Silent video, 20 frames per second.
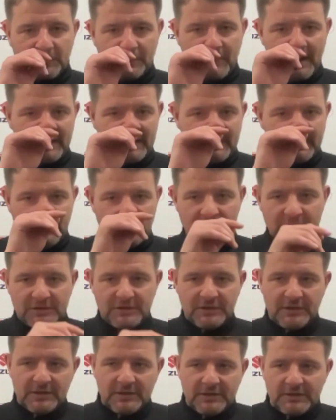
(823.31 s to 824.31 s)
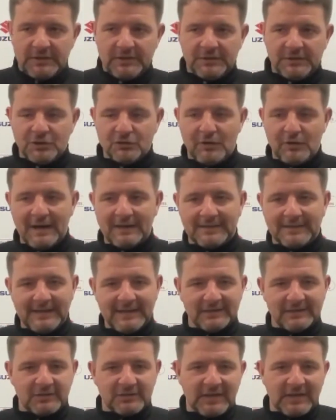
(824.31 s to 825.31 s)
cement your your your, your
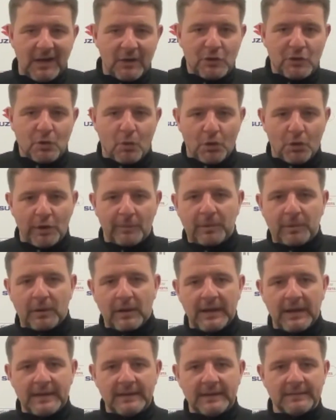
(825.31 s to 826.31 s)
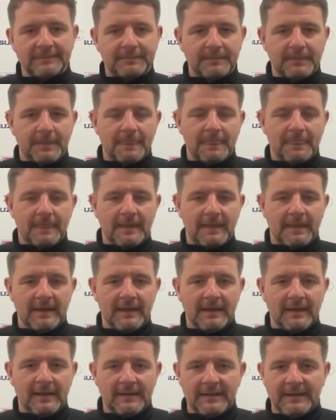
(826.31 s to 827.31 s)
ideas and how you want to play
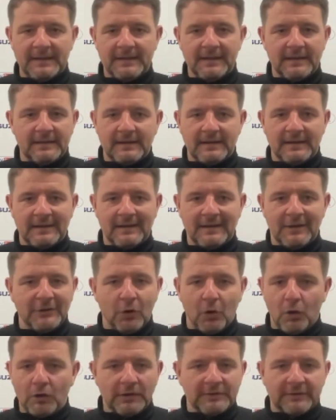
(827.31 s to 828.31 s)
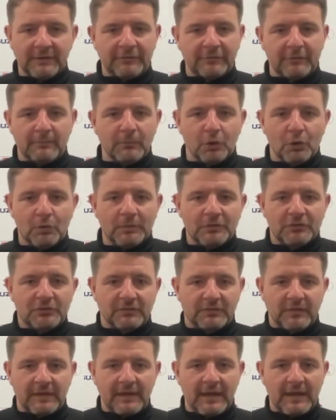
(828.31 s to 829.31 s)
uh, in, in in all the different
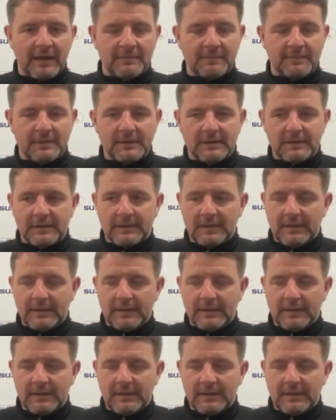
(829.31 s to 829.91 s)
moments of the game.